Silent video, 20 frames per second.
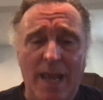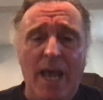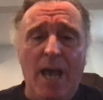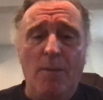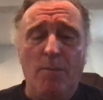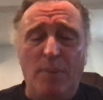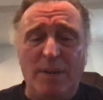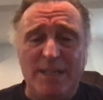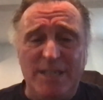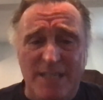
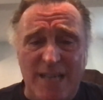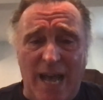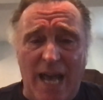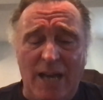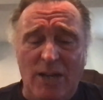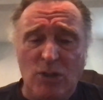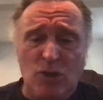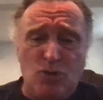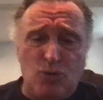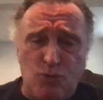But
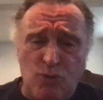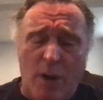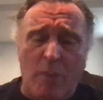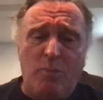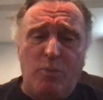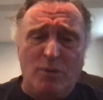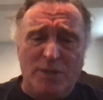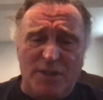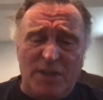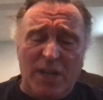Donald Trump
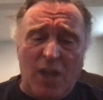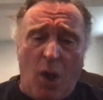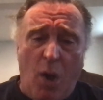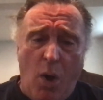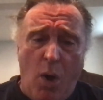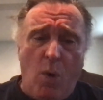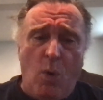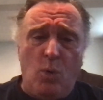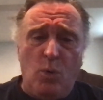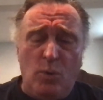was the
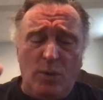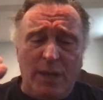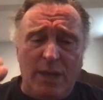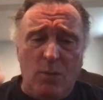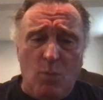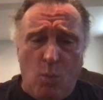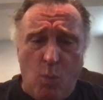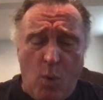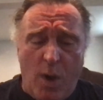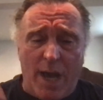only
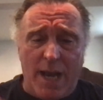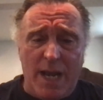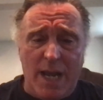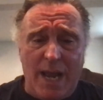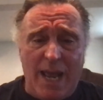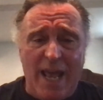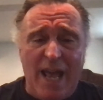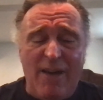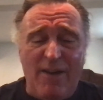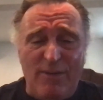one
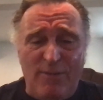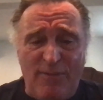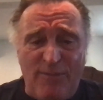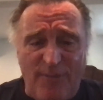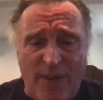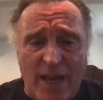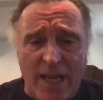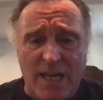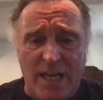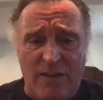
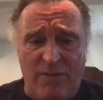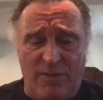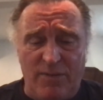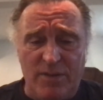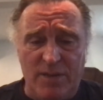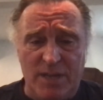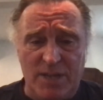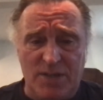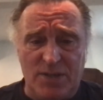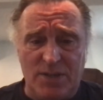fighting for
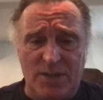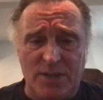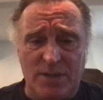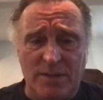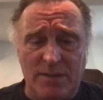this.